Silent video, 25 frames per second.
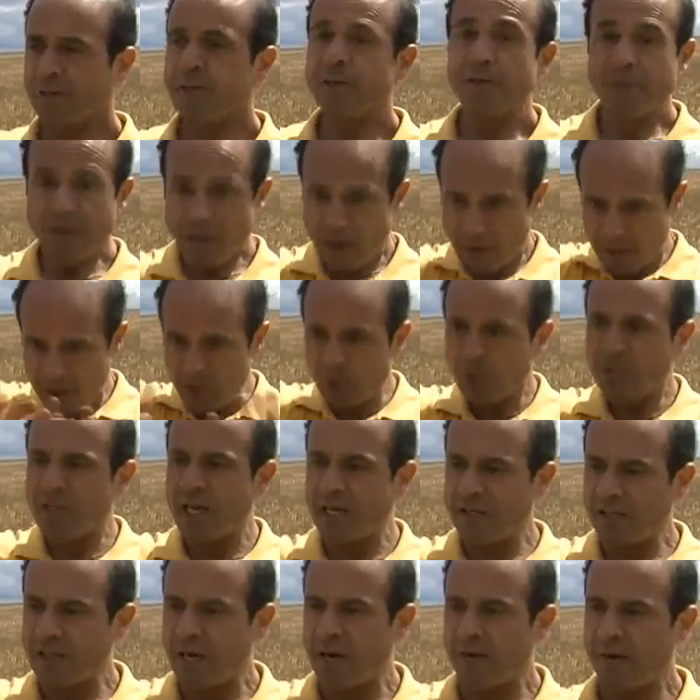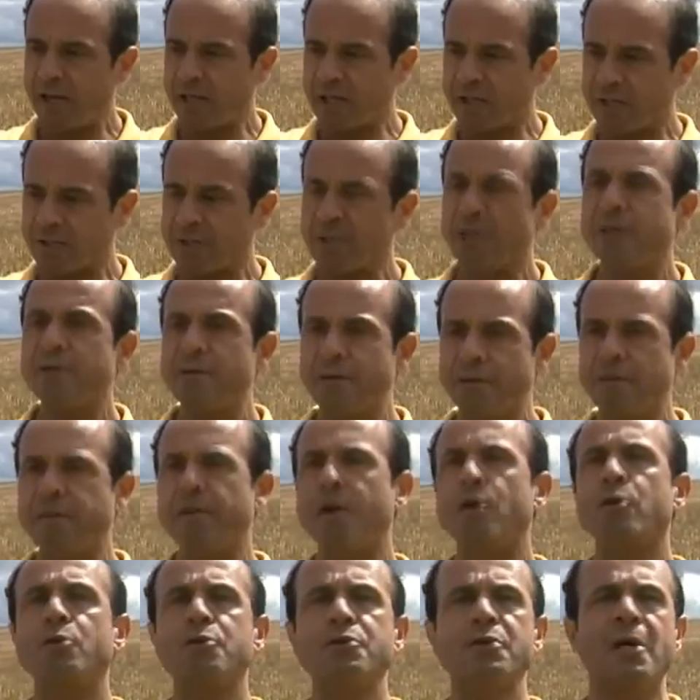There are your 10 directions, and
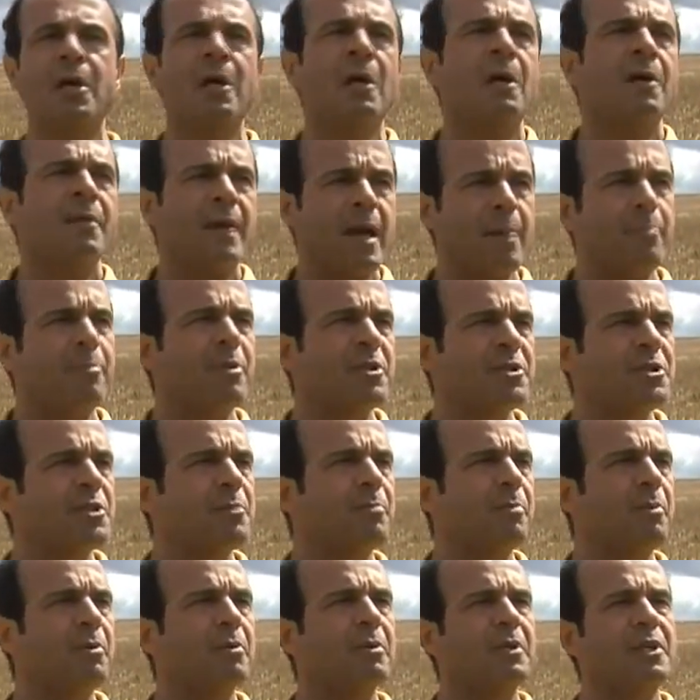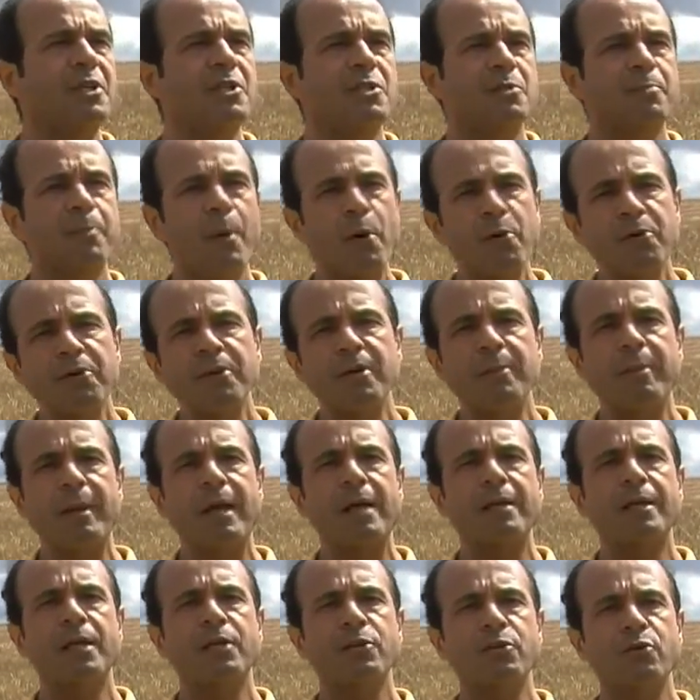that principle is spoken
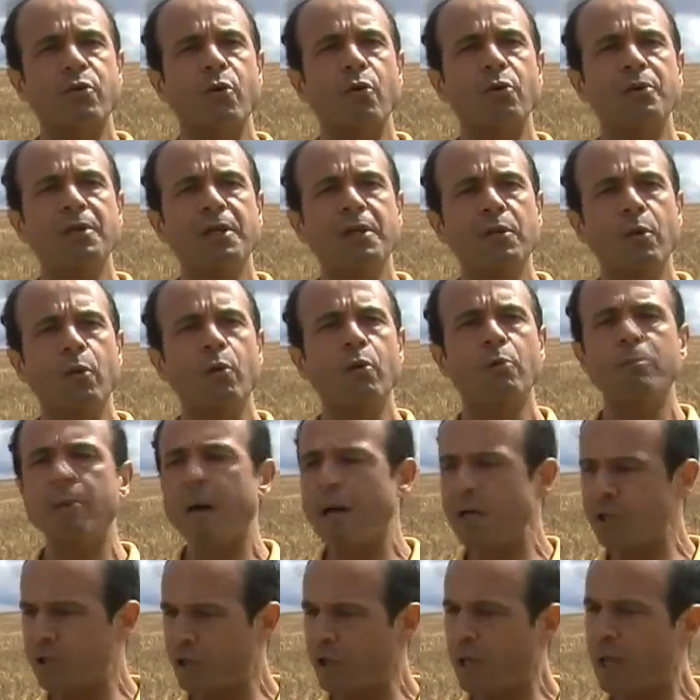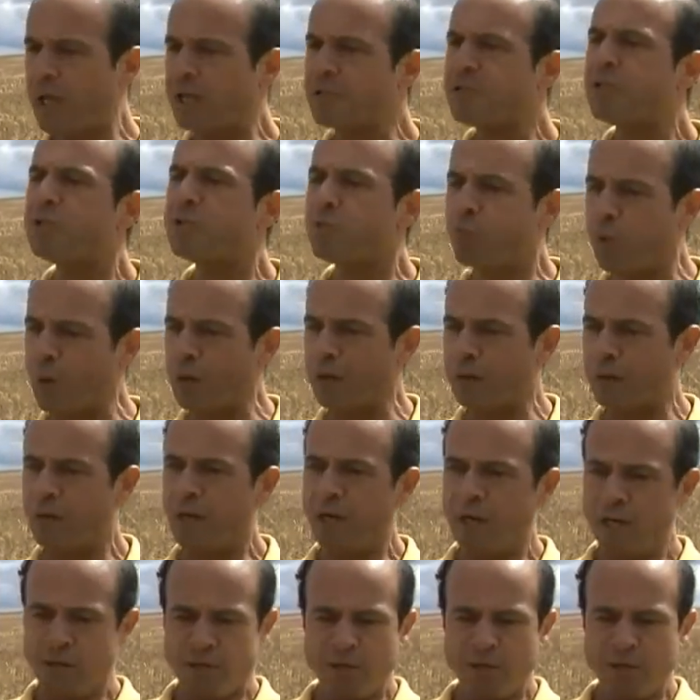about and taught in all martial arts as well.